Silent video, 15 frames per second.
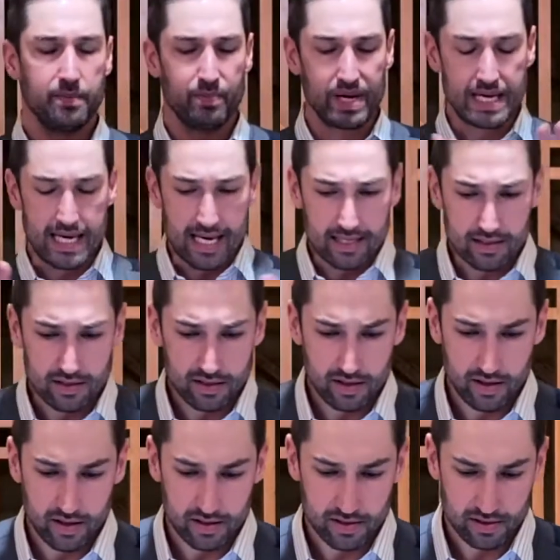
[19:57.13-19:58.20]
begins
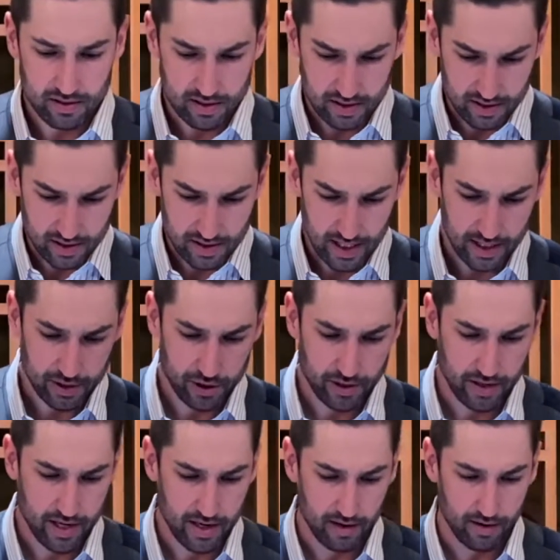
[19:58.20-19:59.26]
this section
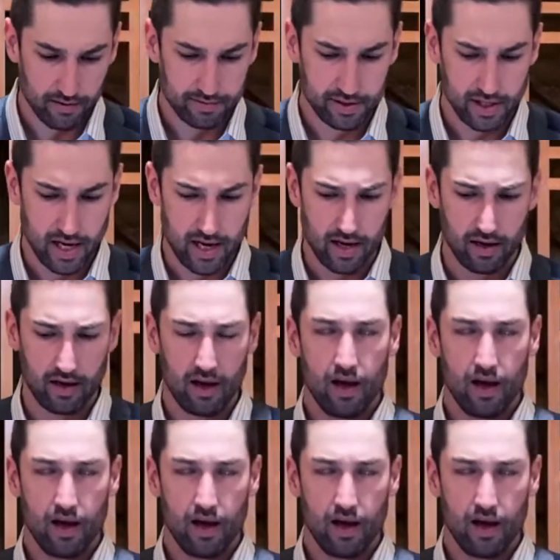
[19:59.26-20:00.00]
here of saying,